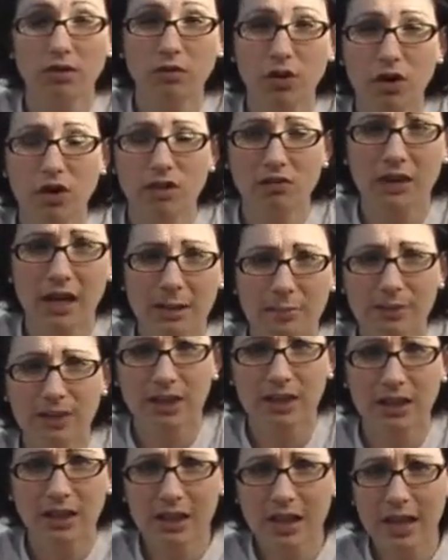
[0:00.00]
royal family.
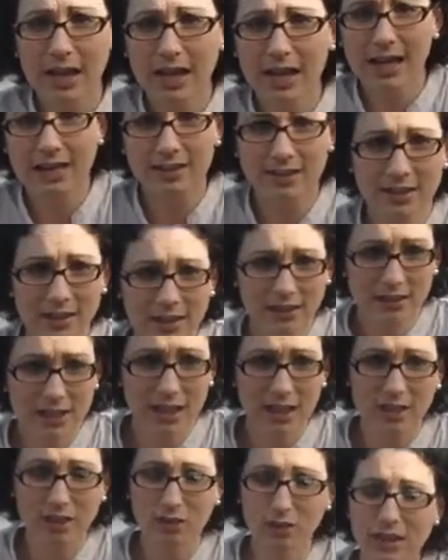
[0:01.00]
And
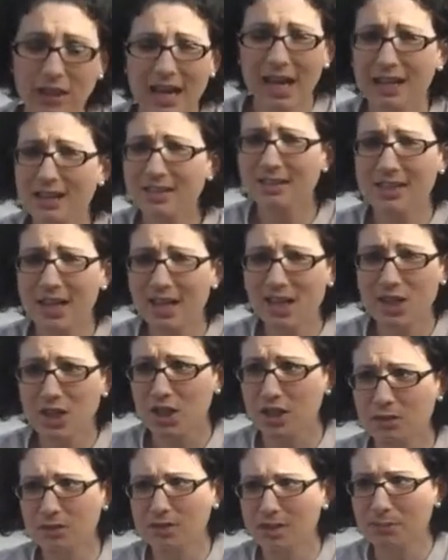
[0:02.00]
including Anastasia.
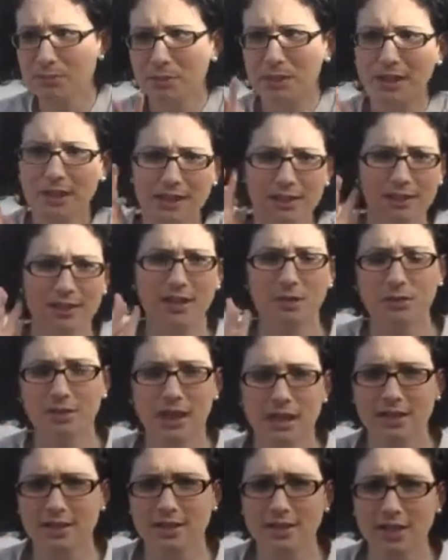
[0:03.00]
That was a big thing with
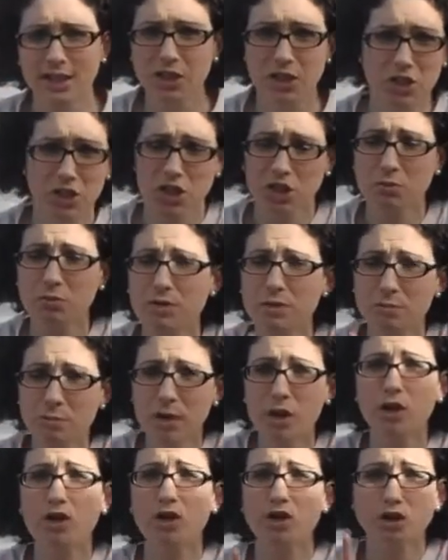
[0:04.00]
Anastasia. She was
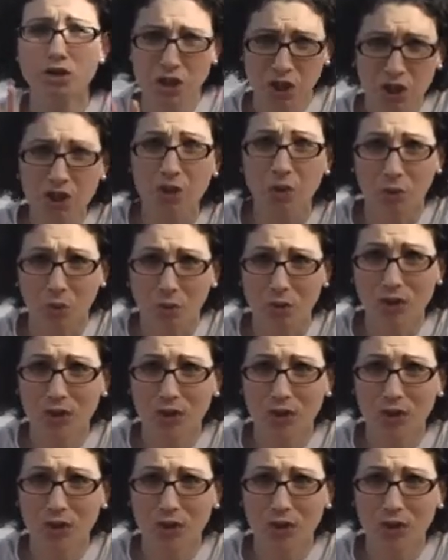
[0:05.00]
murdered too.